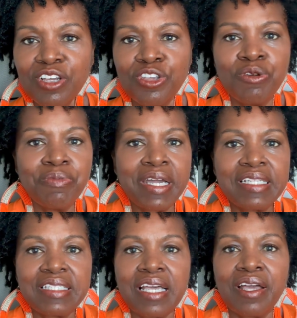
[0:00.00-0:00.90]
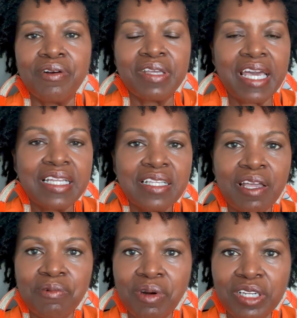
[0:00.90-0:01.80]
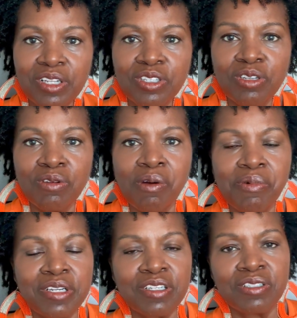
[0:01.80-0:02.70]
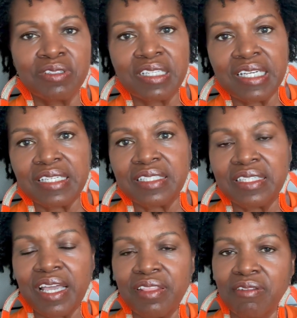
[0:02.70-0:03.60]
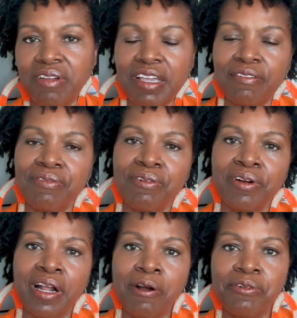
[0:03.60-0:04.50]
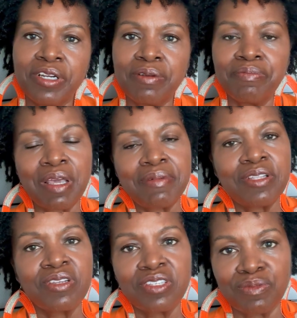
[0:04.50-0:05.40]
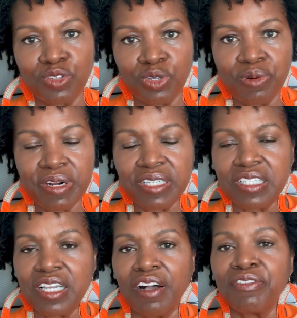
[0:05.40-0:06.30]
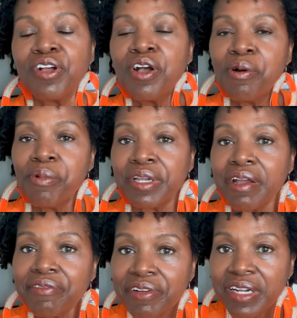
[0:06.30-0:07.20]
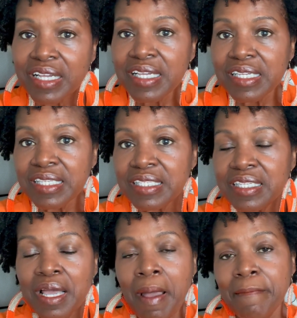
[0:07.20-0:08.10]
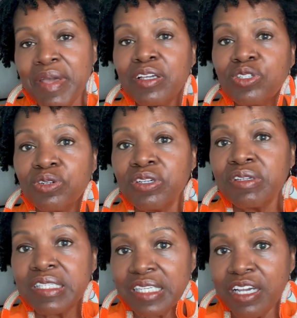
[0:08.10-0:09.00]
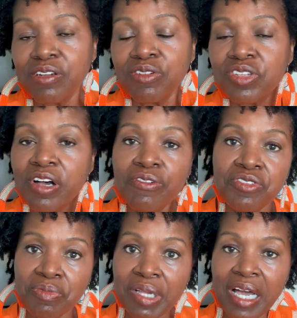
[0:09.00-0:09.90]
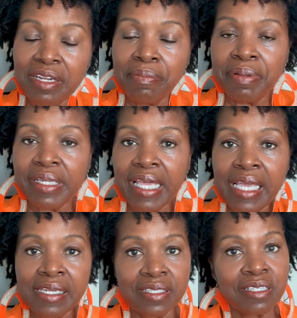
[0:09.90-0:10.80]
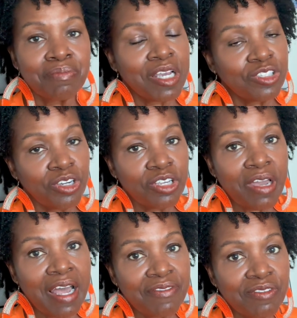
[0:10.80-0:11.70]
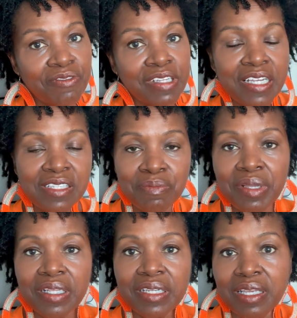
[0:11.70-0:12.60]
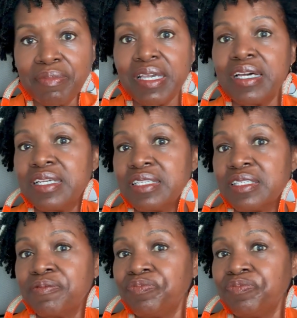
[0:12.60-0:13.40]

you might say, okay, day 1 and 2, I want to do this. Day 3 and 4, I want to maybe do some tourist stuff. Whatever it is, make sure you set yourself some kind of plan. And just make sure you have some flexibility because,